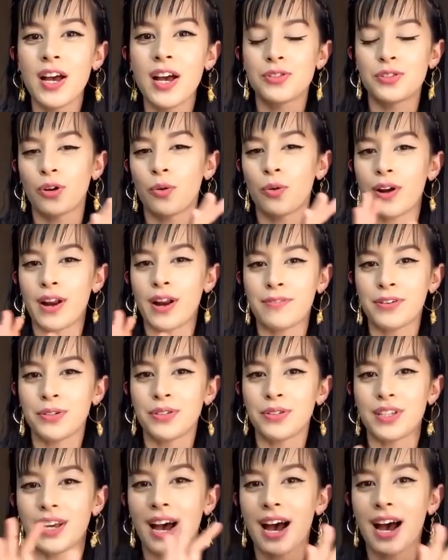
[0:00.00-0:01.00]
So whenever you
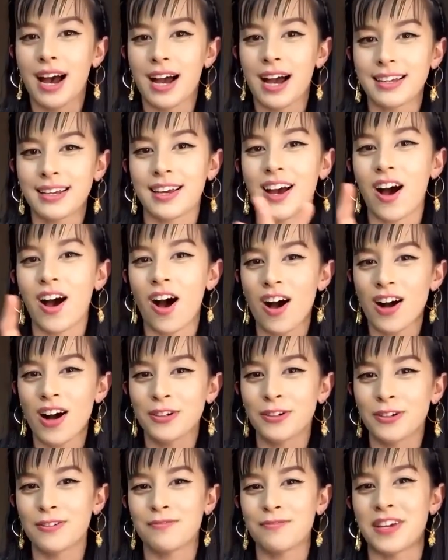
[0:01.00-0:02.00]
see
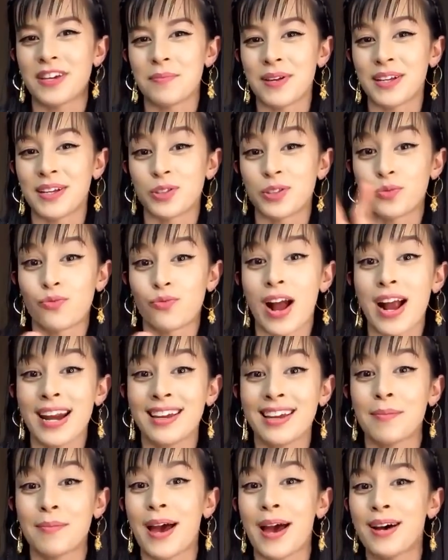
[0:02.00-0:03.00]
hagiography, it means
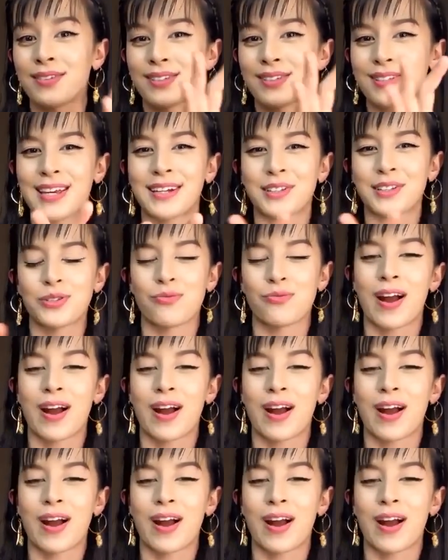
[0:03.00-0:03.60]
writing about saints,